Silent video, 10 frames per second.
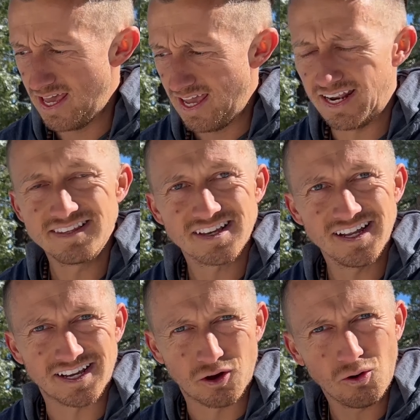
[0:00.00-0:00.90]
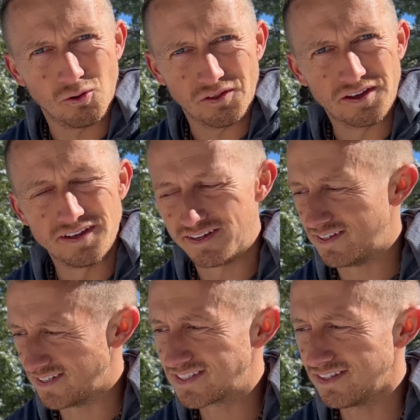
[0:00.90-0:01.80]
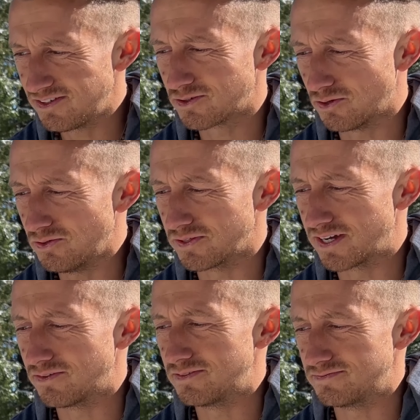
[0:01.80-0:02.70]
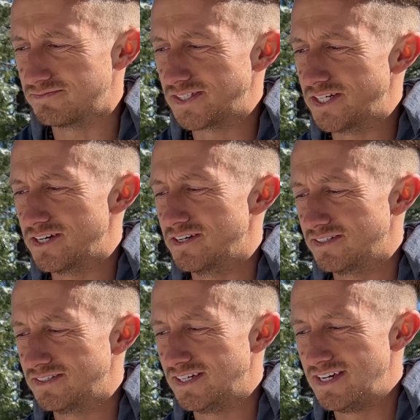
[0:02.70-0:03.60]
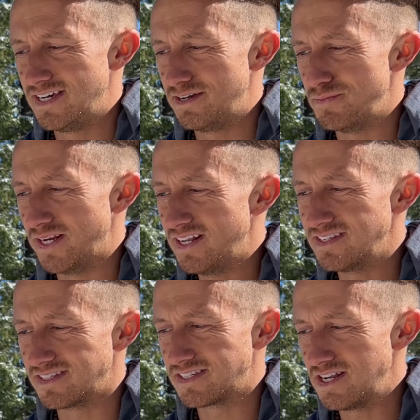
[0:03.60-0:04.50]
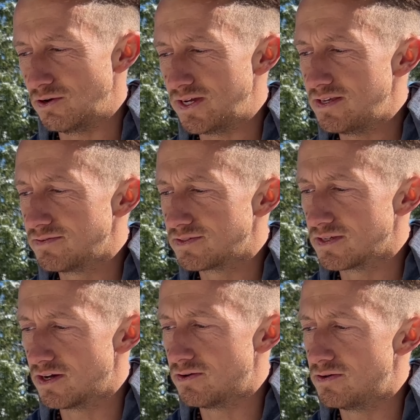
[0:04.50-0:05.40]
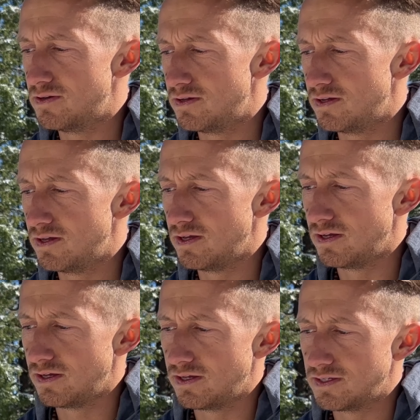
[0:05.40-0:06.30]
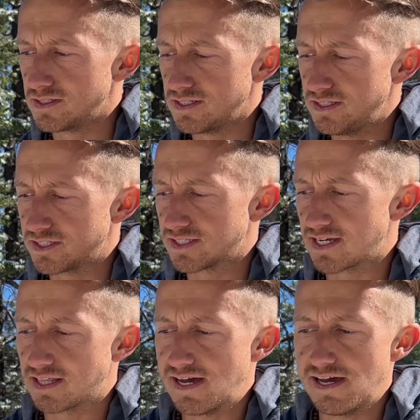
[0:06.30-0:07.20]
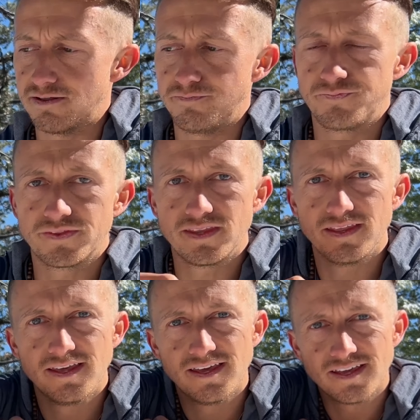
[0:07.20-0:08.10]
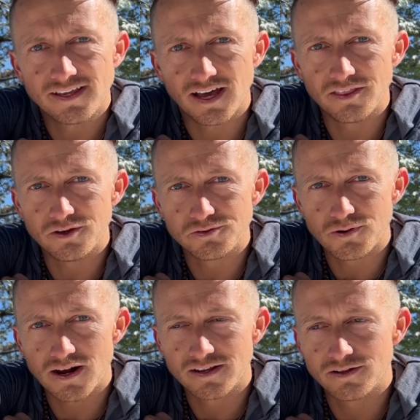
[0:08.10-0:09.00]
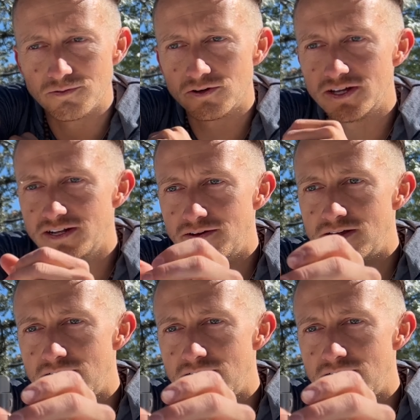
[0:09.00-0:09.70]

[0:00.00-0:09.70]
And it's kind of cold. It's a little cold out here. I mean, it is snowy, so see, just like that. Got those rocking and rolling.